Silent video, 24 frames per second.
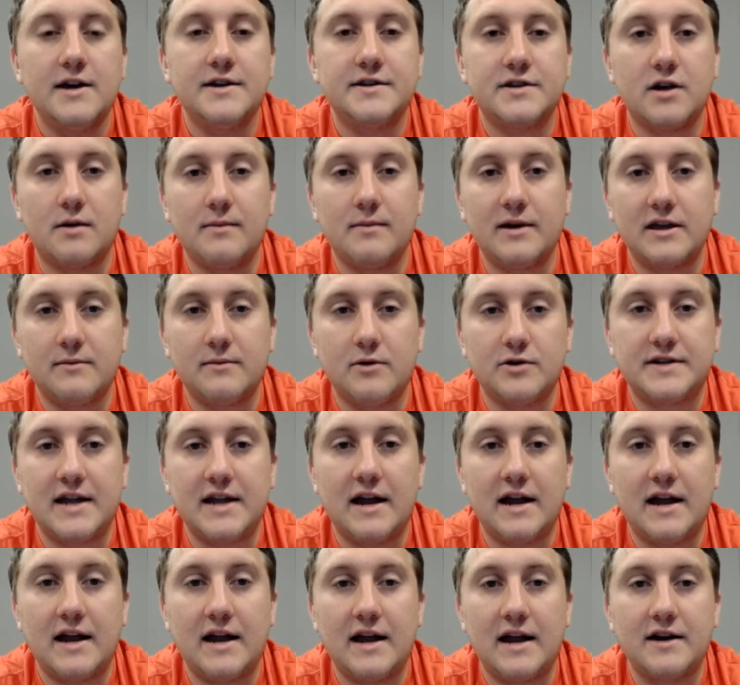Start making the
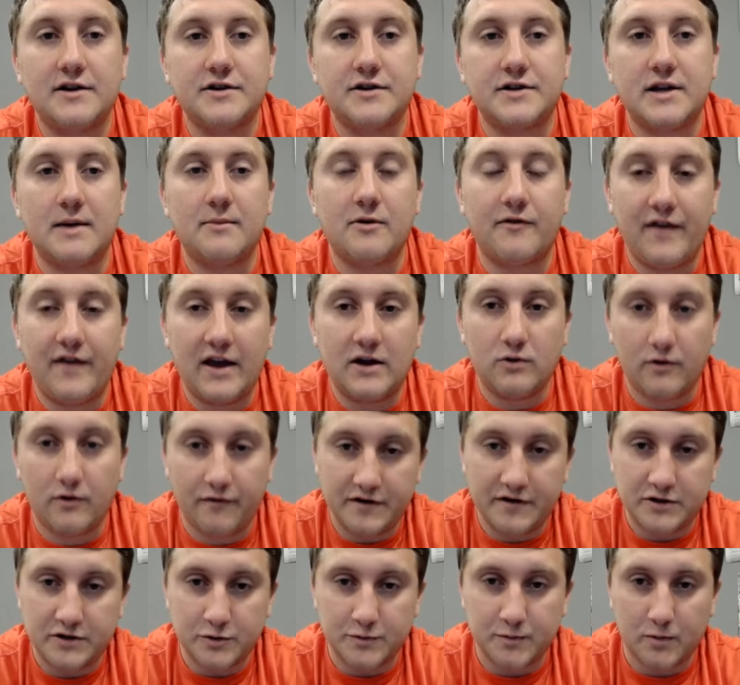most out of your summer. FanDuel,
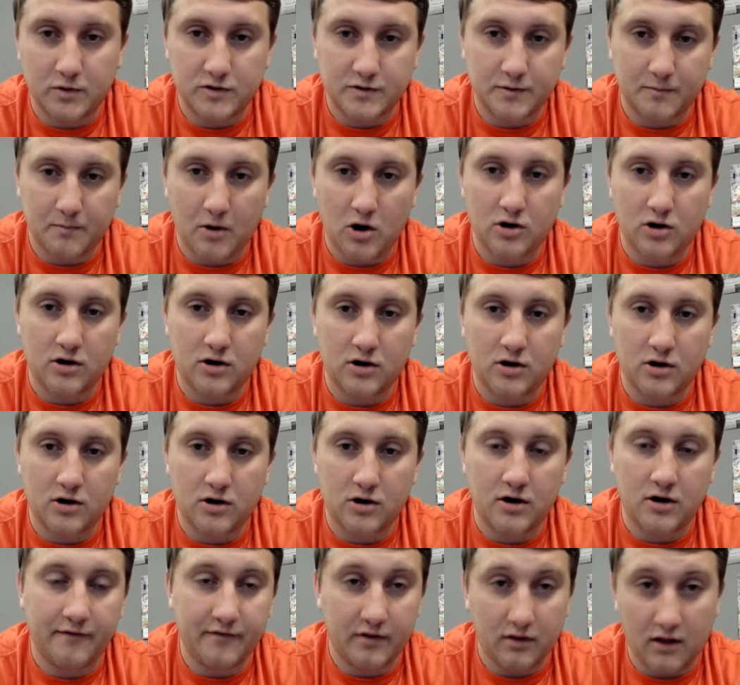official sportsbook partner
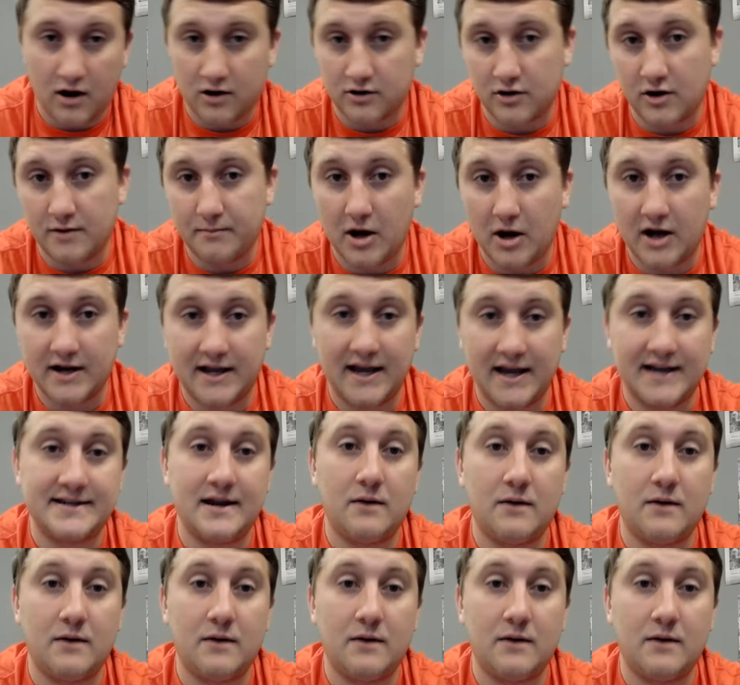of the Locked On Podcast